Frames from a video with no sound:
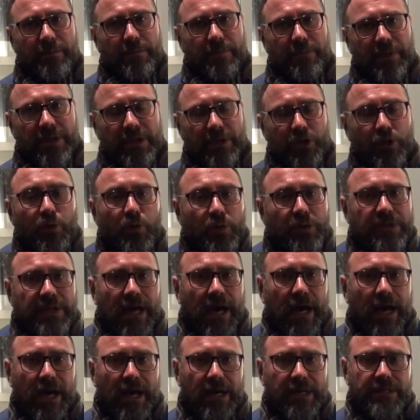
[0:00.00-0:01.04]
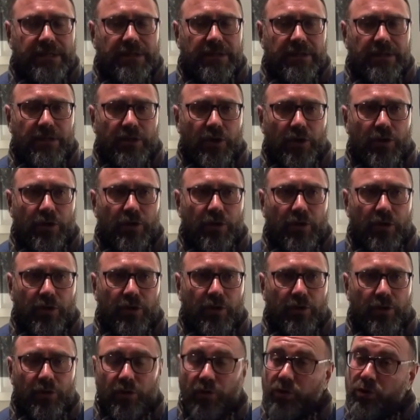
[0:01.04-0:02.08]
used as
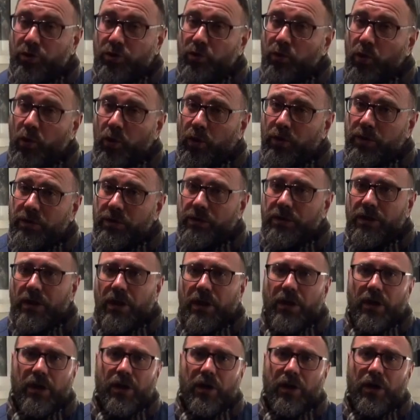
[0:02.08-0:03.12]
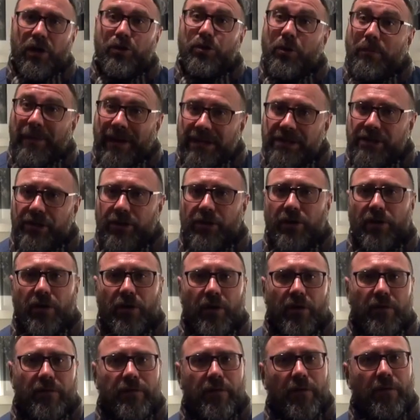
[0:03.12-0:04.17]
the source, the
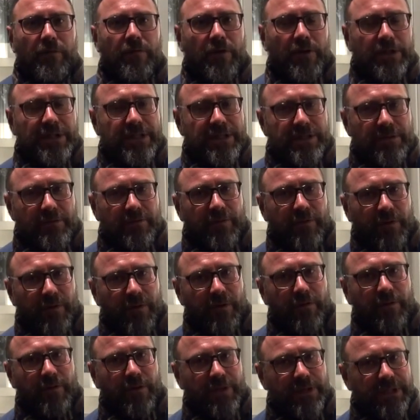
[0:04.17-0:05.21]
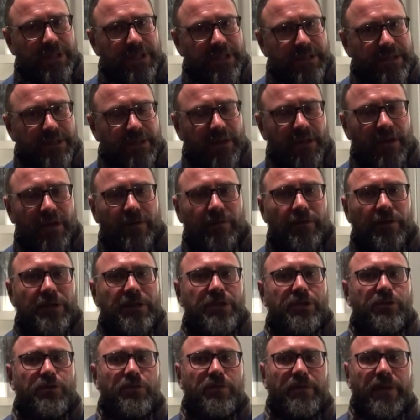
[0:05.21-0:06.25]
material for this
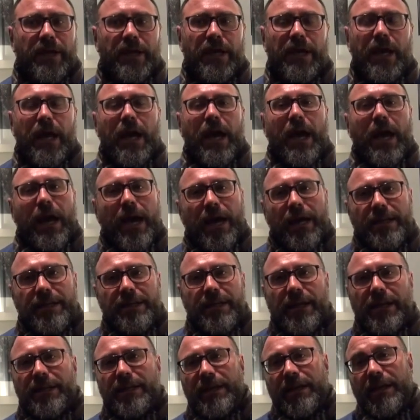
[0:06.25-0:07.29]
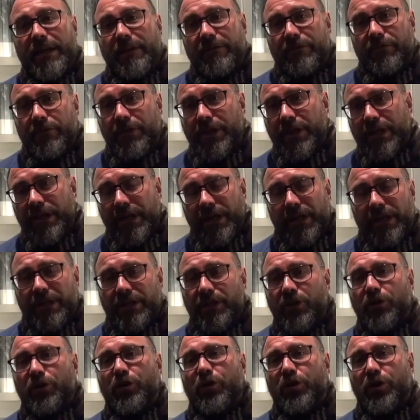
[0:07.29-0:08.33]
cuvée. And then every year
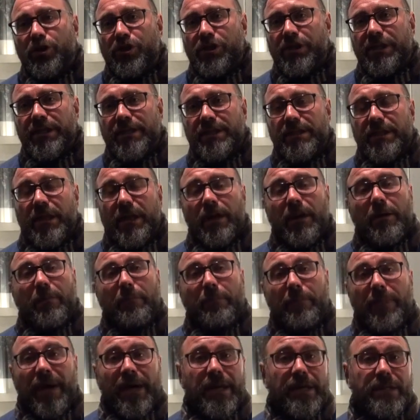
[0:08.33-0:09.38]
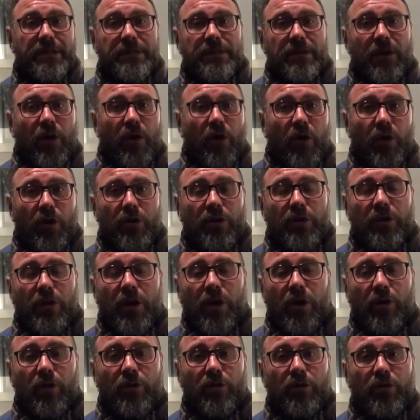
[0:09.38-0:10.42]
the enologist, based on
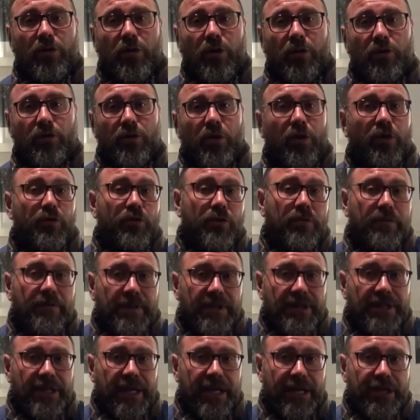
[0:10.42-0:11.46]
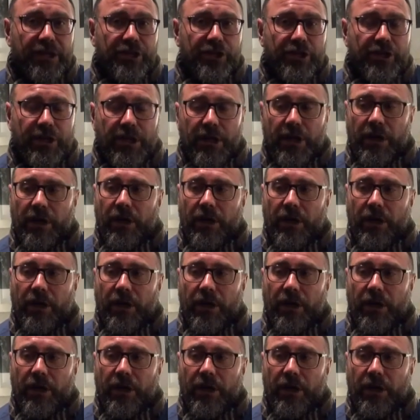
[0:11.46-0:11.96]
the vintage,